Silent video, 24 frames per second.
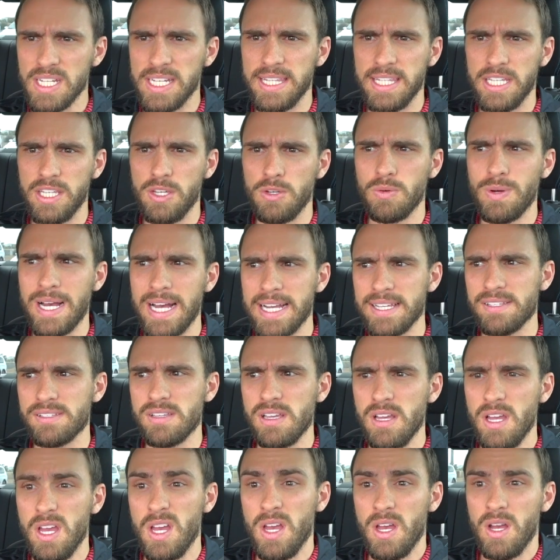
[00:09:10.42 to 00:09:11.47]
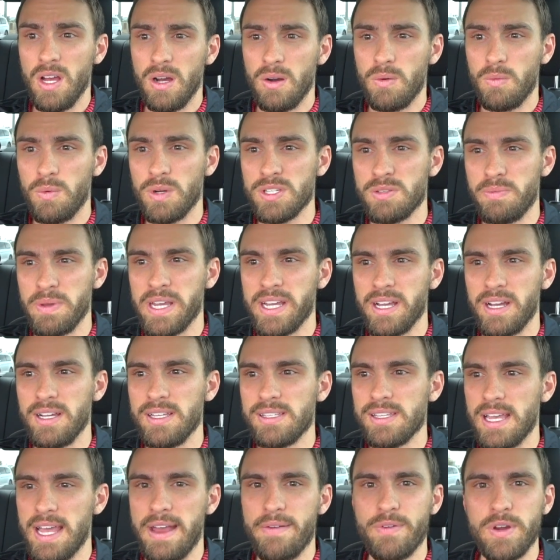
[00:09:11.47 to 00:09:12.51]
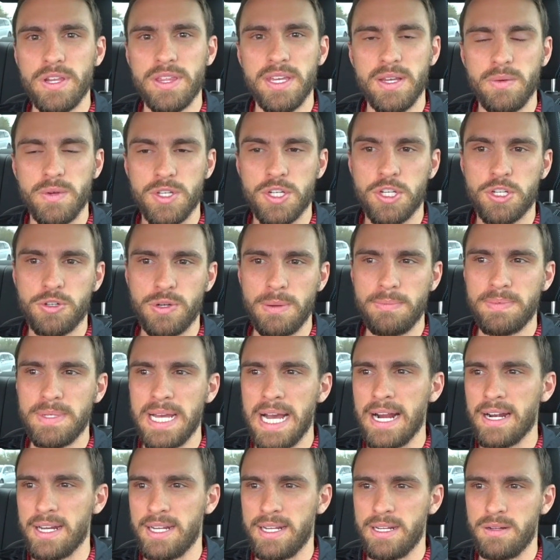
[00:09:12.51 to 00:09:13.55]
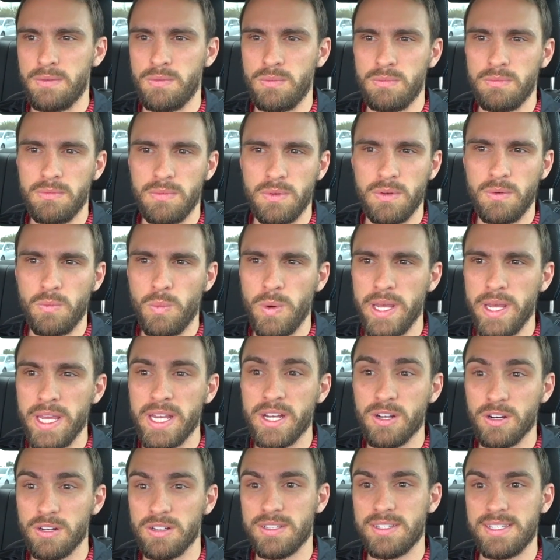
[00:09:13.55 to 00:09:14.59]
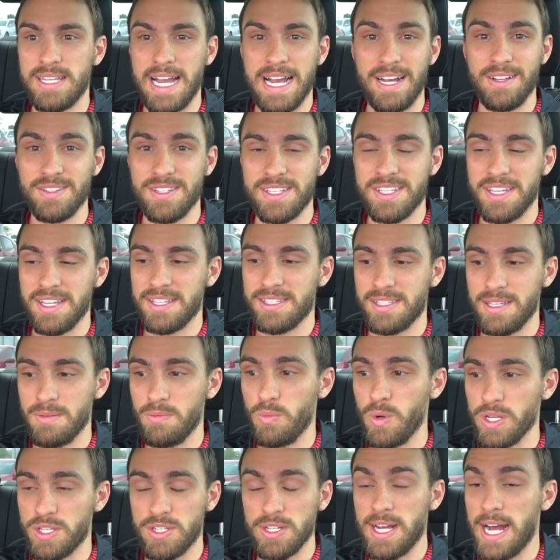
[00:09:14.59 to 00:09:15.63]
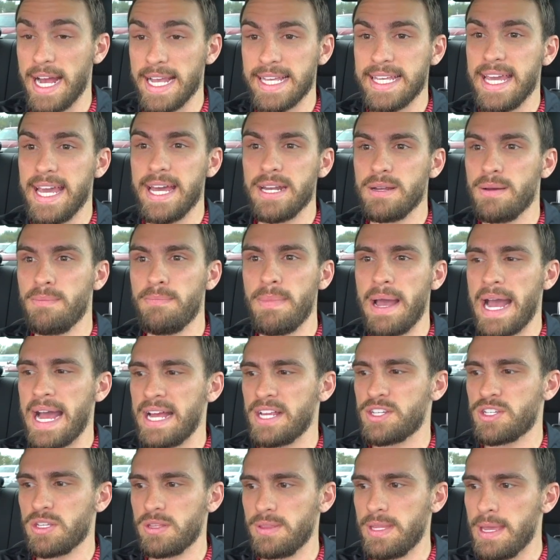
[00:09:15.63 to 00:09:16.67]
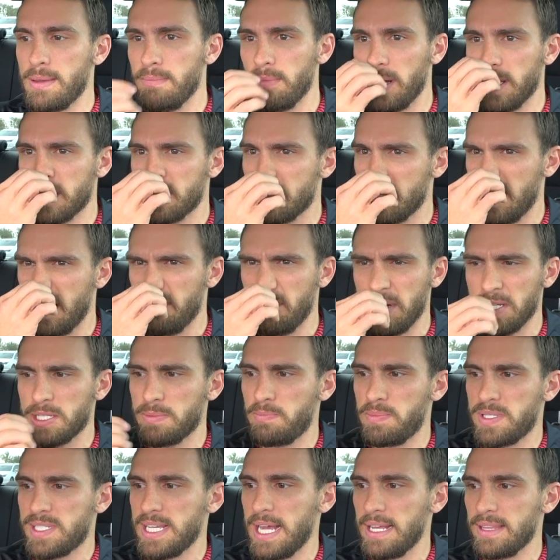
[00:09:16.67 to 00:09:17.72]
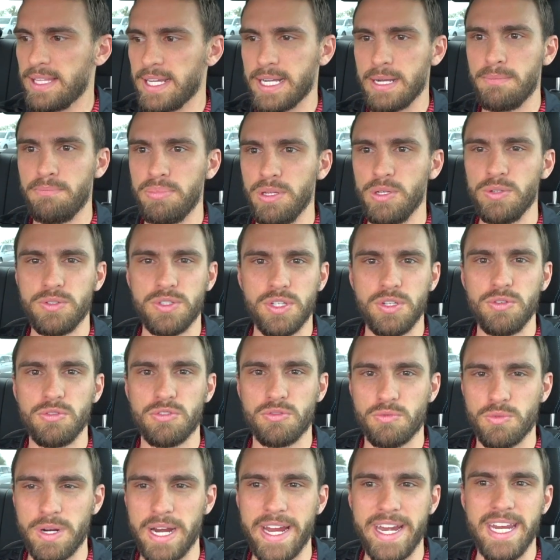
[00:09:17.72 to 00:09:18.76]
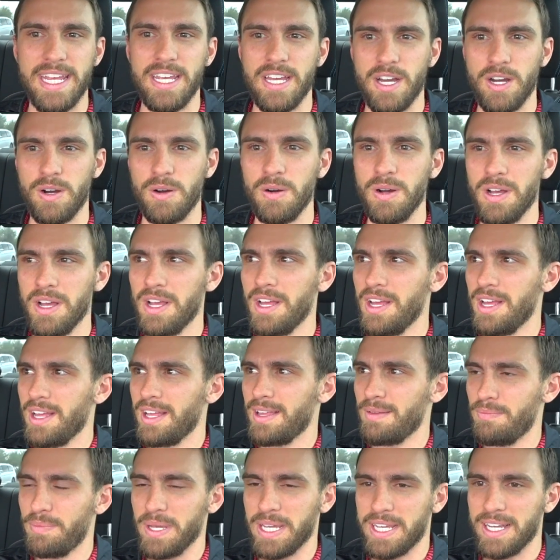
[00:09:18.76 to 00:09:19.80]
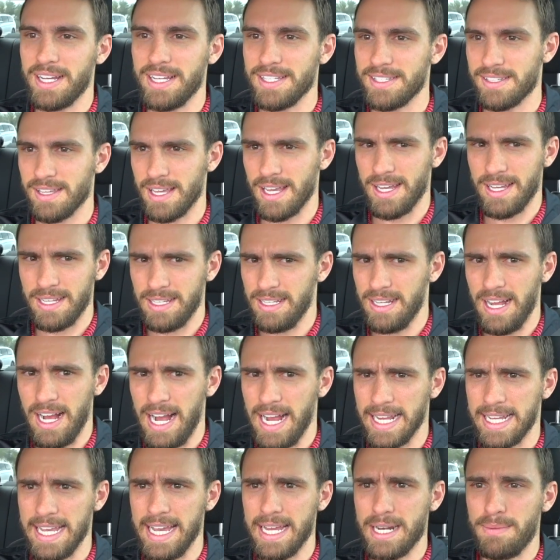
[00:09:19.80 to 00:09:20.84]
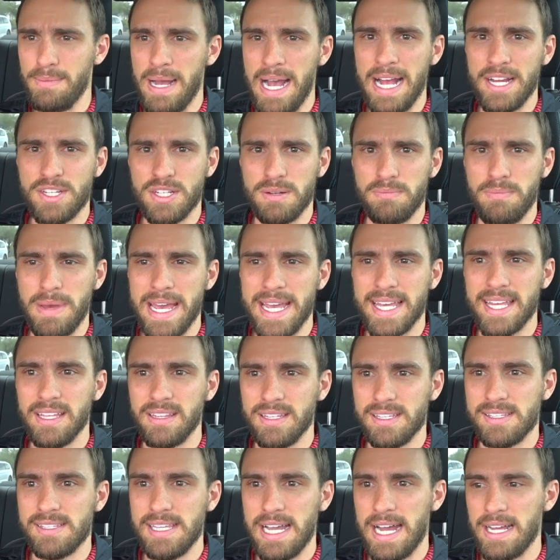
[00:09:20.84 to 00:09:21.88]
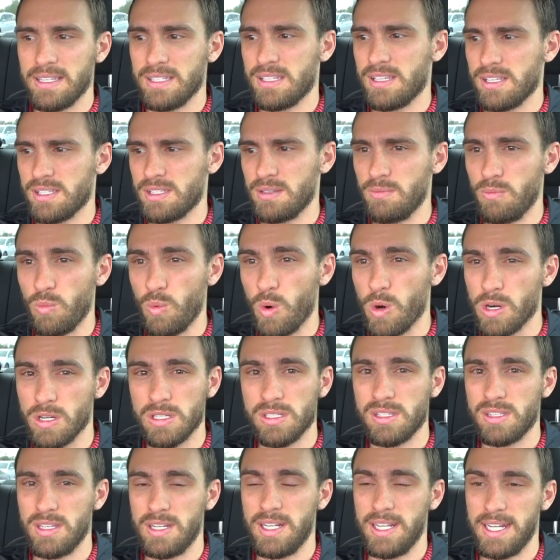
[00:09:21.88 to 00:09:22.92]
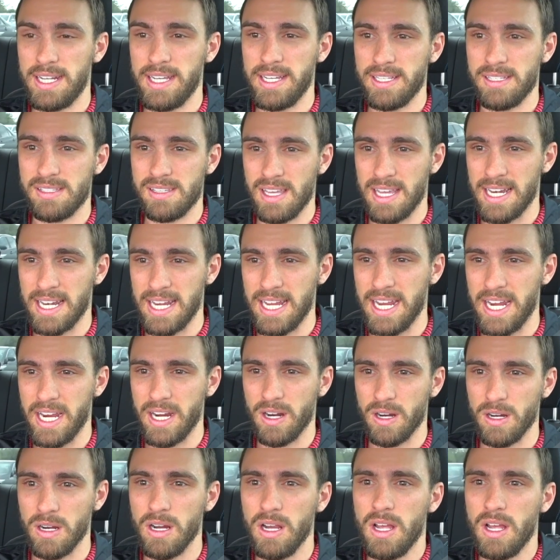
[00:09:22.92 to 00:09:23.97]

in the US, was because everything was stripped out. It had a weaker sound system, which I can't imagine. That must sound like a Bluetooth radio, because I can't imagine making the sound system worse than it is in here.